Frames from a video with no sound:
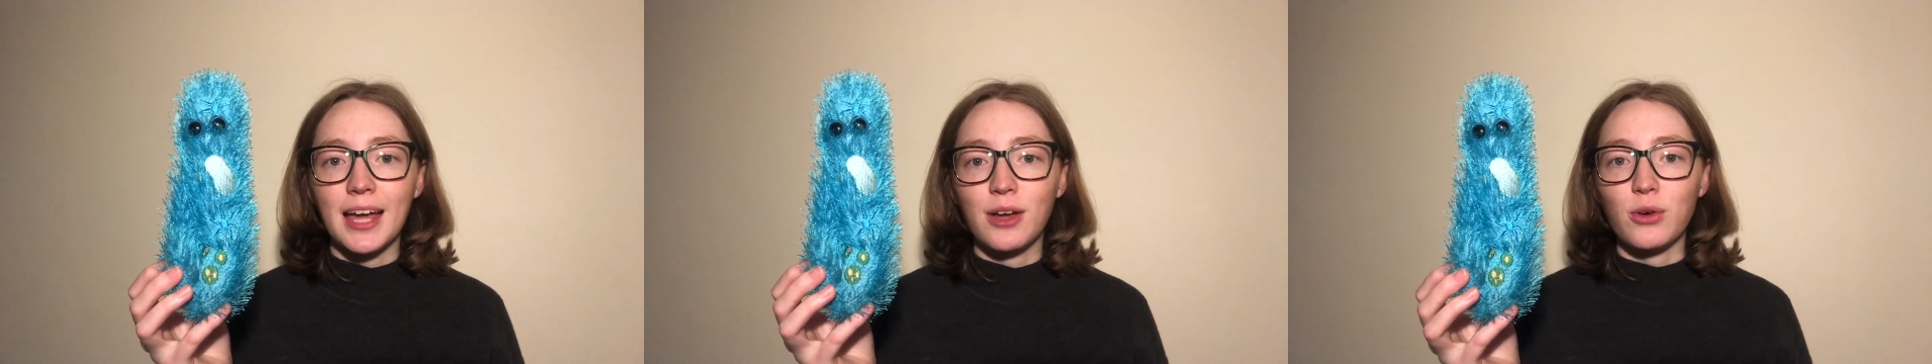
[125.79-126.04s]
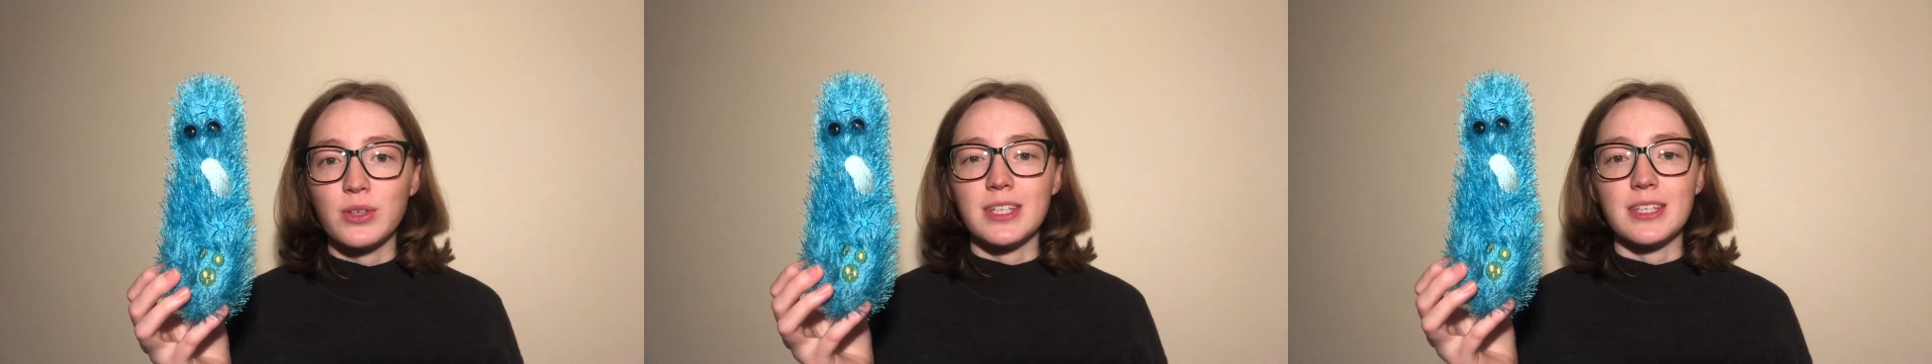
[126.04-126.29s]

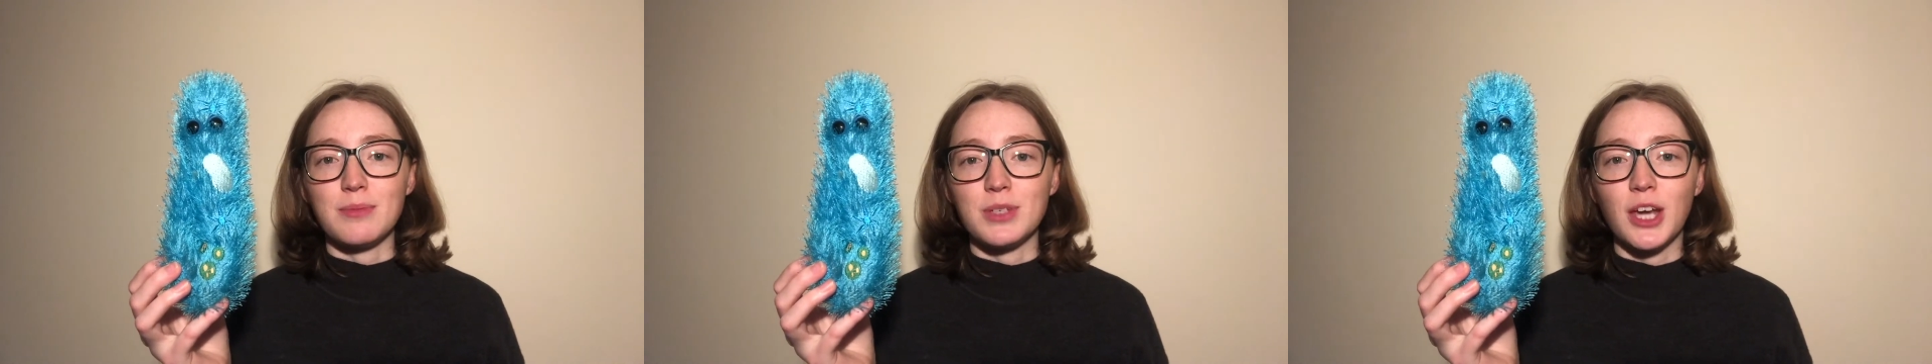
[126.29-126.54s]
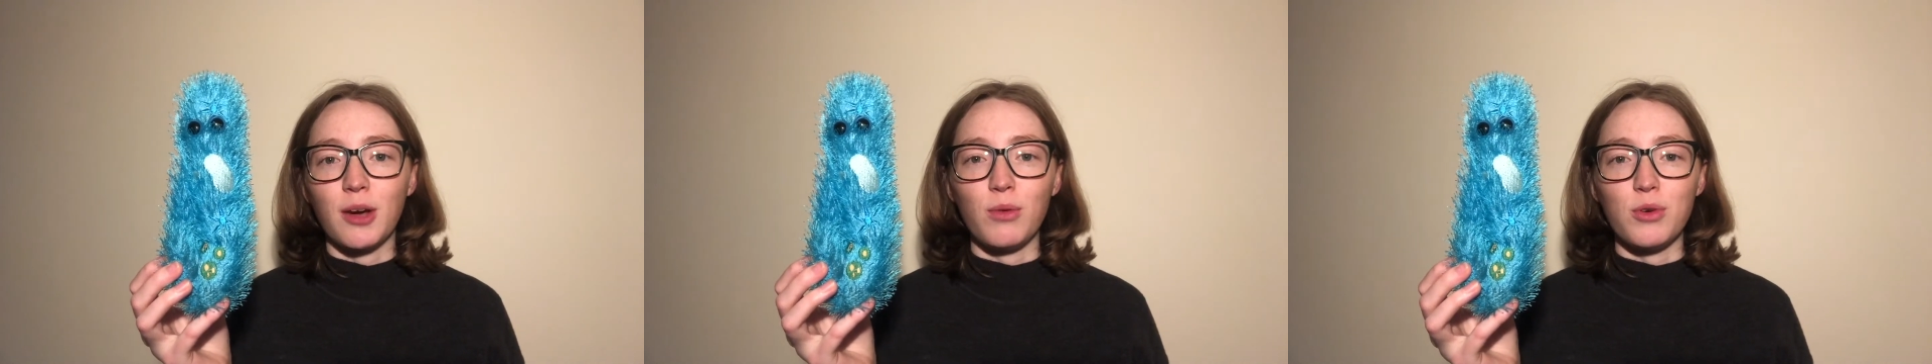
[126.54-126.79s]
and causes
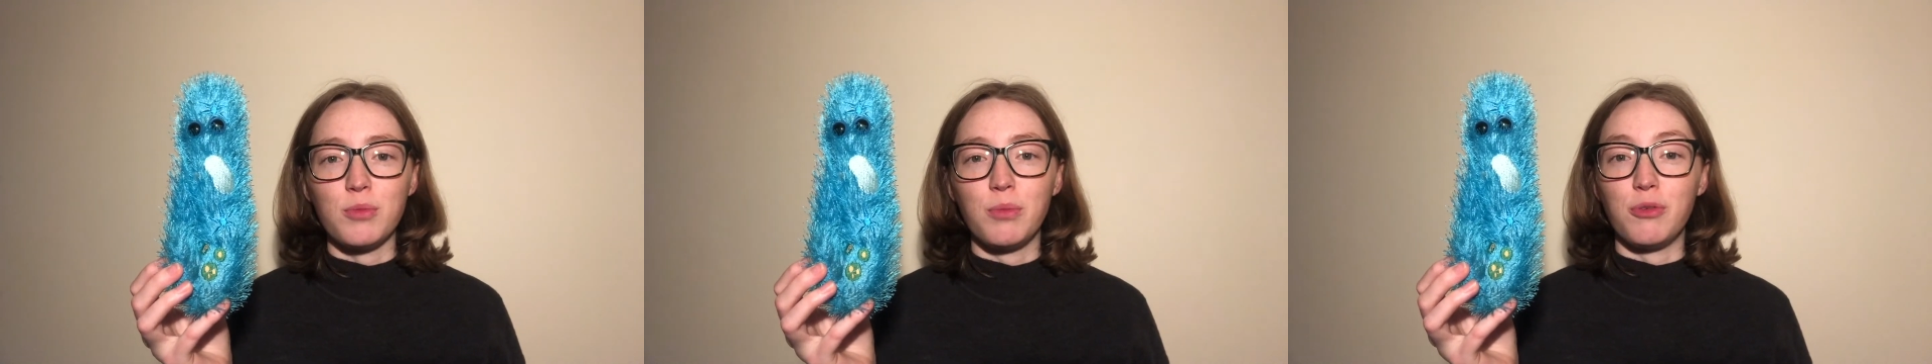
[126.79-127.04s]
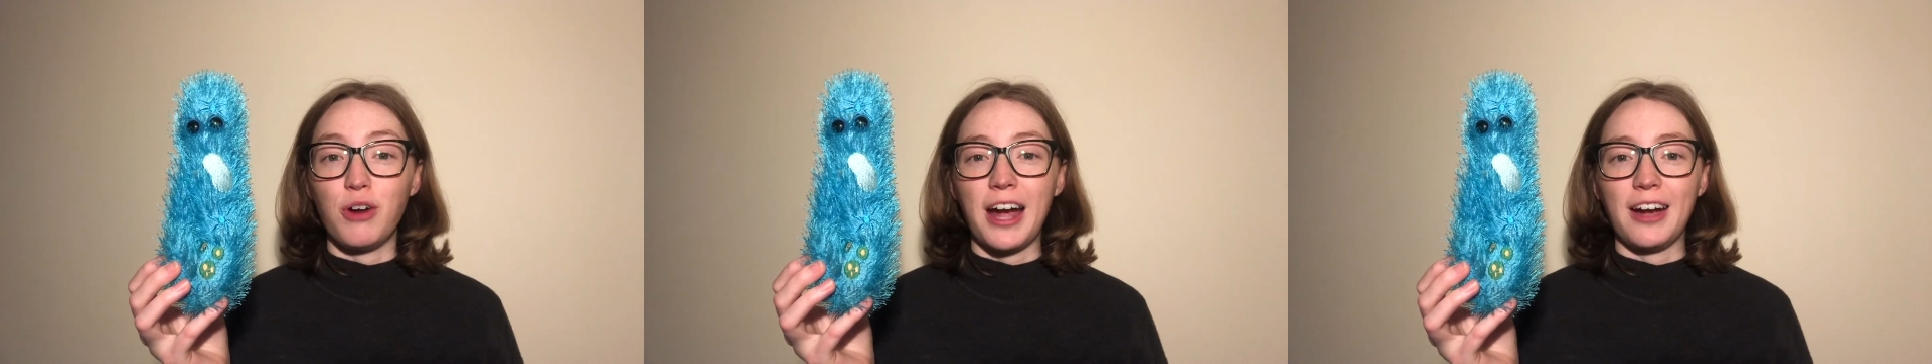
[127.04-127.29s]
them to go all
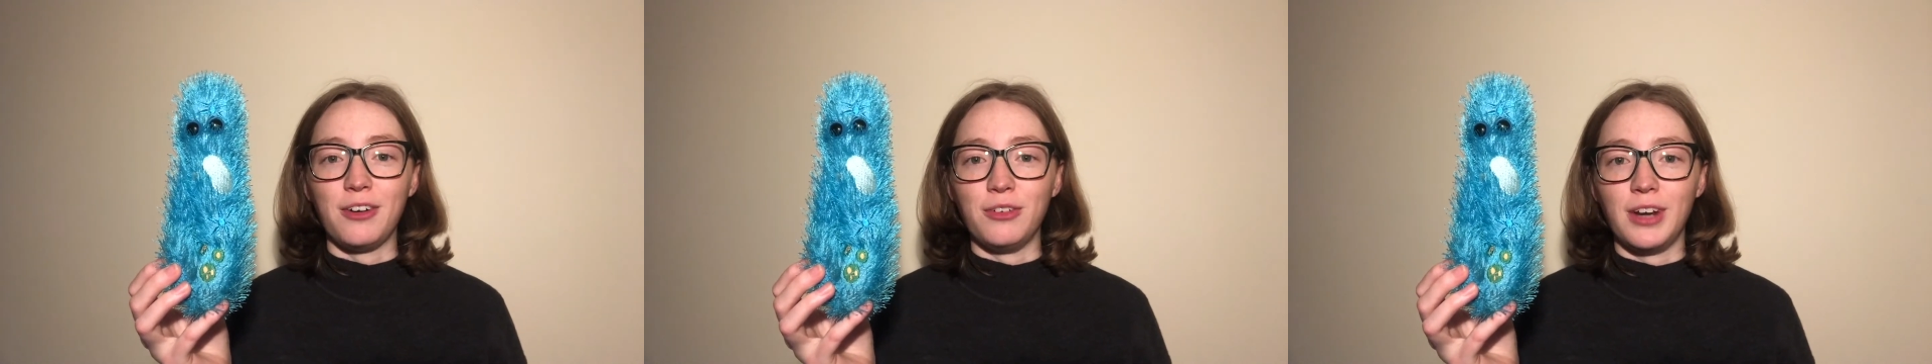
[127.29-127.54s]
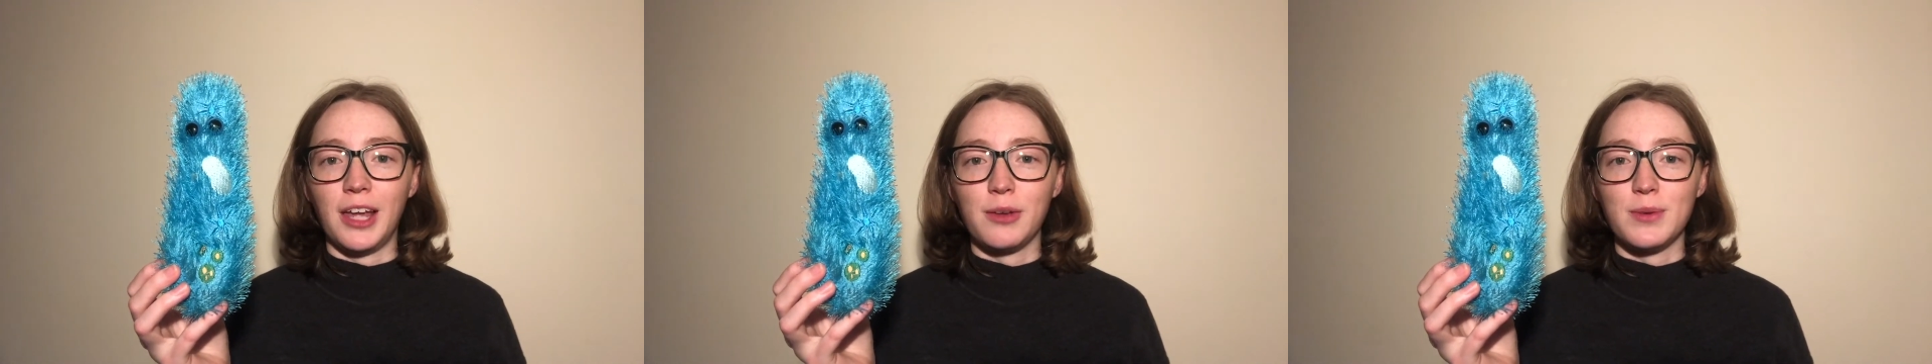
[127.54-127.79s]

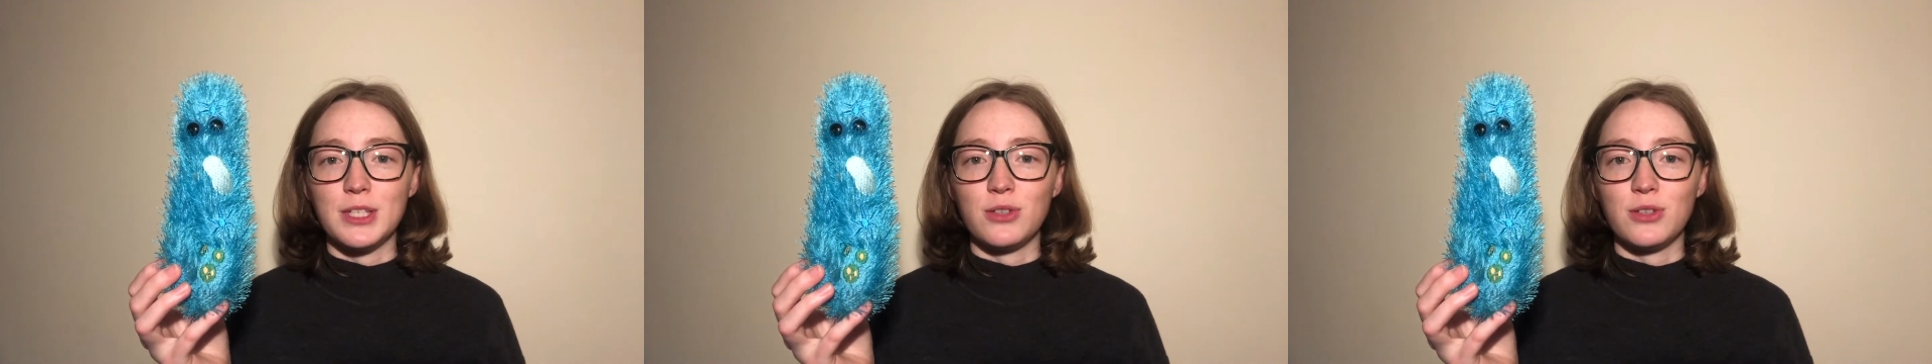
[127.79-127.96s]
brown like